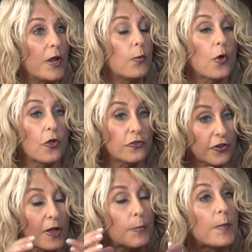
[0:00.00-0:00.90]
We will
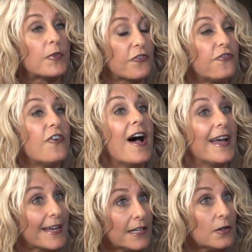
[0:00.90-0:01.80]
help them
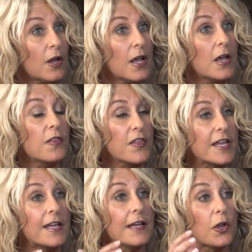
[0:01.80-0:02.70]
define
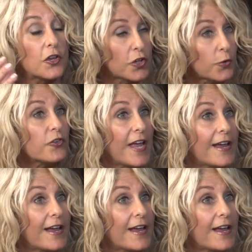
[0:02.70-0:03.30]
the use